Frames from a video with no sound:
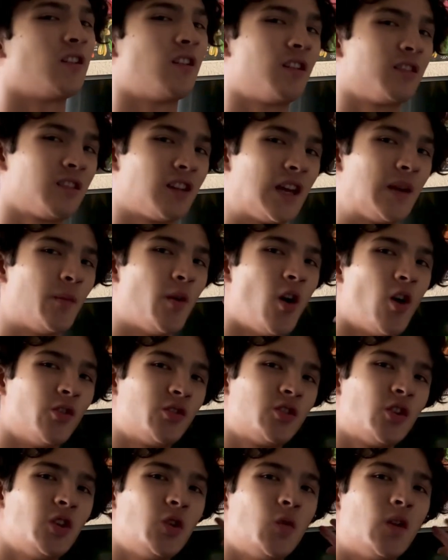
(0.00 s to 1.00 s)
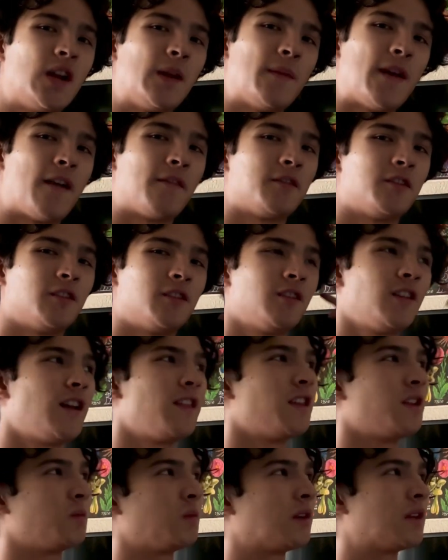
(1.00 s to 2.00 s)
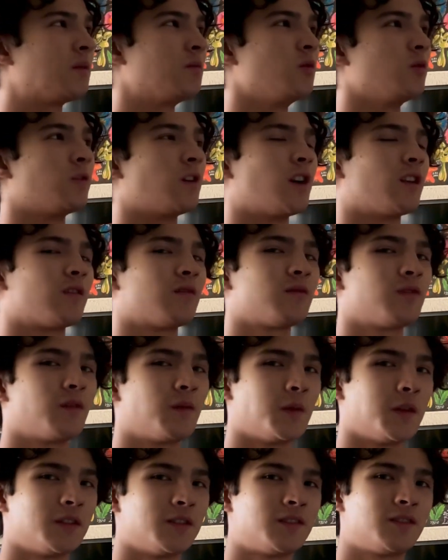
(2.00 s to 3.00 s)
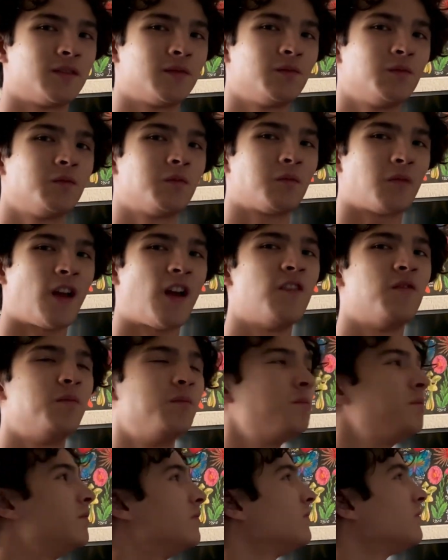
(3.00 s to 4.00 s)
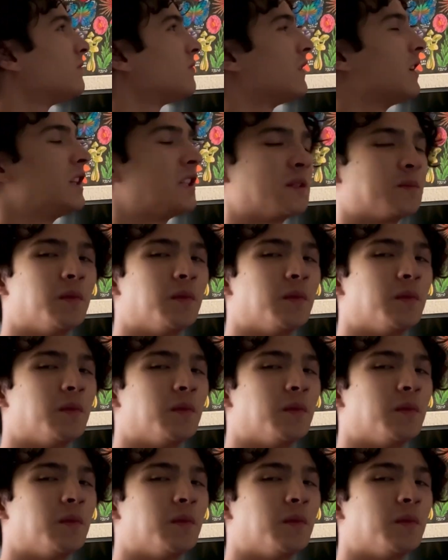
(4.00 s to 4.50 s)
long time. I'll show you what I'm after and then we can move on because it's